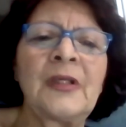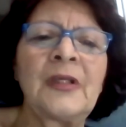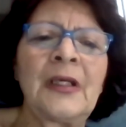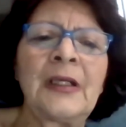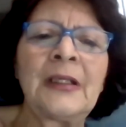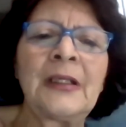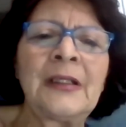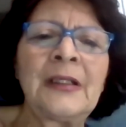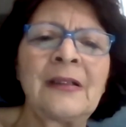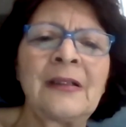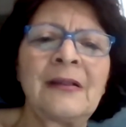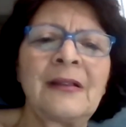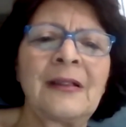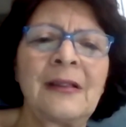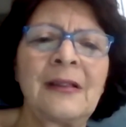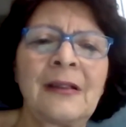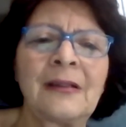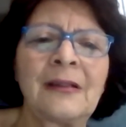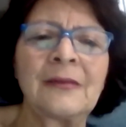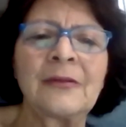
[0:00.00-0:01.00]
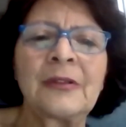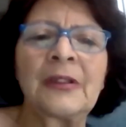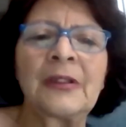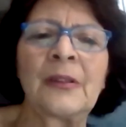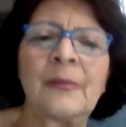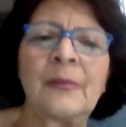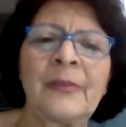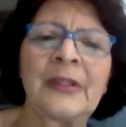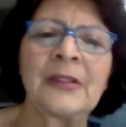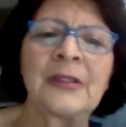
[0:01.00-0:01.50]
I'll
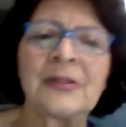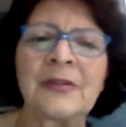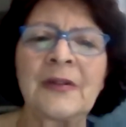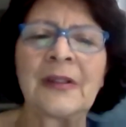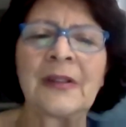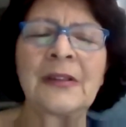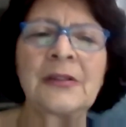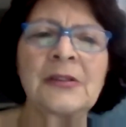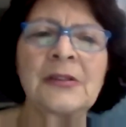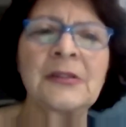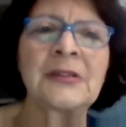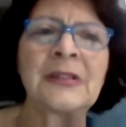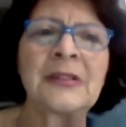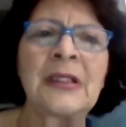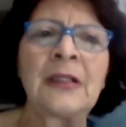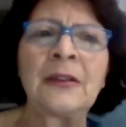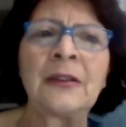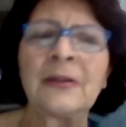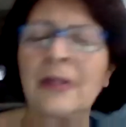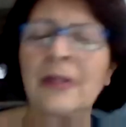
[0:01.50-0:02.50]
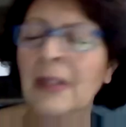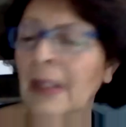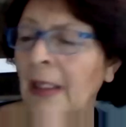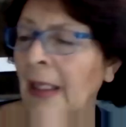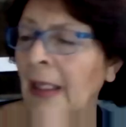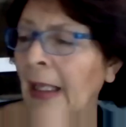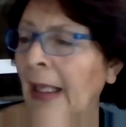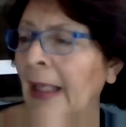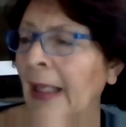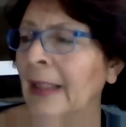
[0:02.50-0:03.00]
come back to that just now.
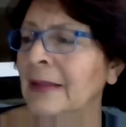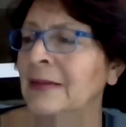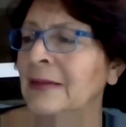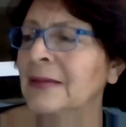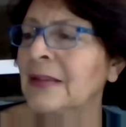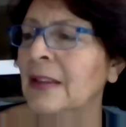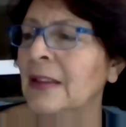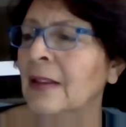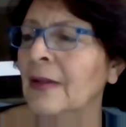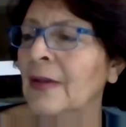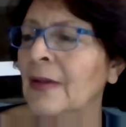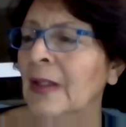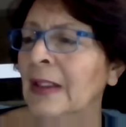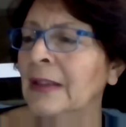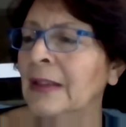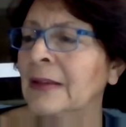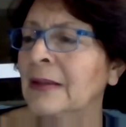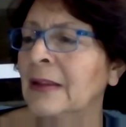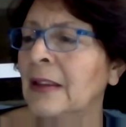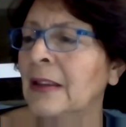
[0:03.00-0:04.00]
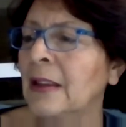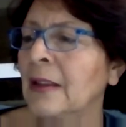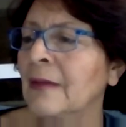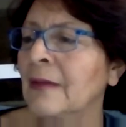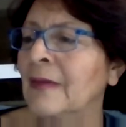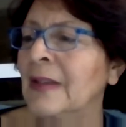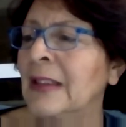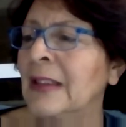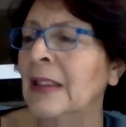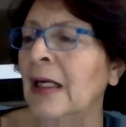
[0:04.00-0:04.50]
And then
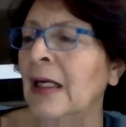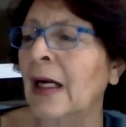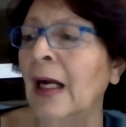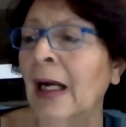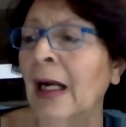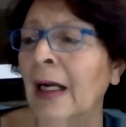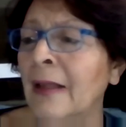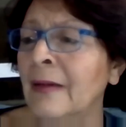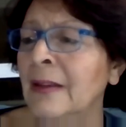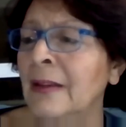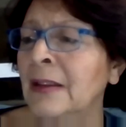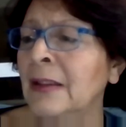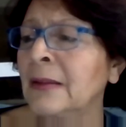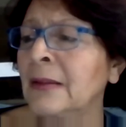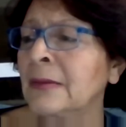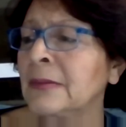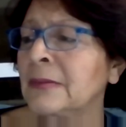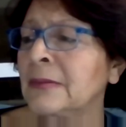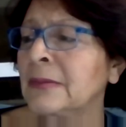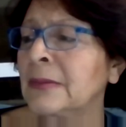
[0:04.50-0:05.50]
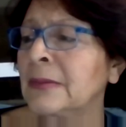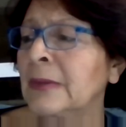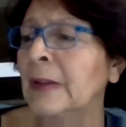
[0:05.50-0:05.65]
the other